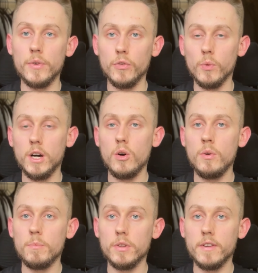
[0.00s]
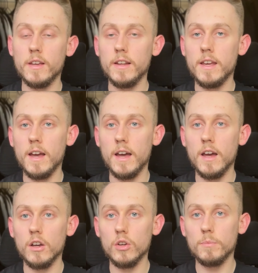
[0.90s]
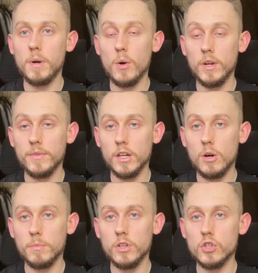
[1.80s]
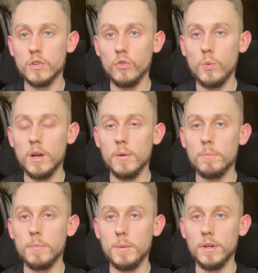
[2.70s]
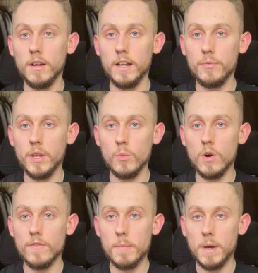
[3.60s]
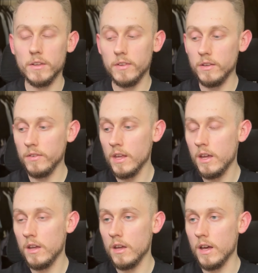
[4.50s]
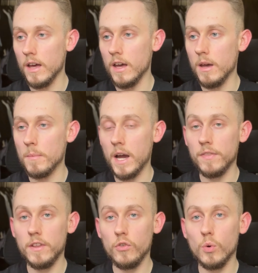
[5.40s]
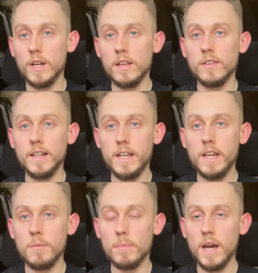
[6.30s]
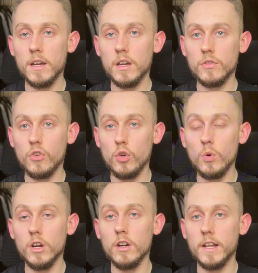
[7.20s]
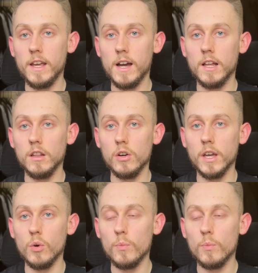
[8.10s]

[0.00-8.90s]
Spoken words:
as well, particularly at powerlifting competitions where people are lifting 1 rep maxes. And this one is leaning back too early at lockout.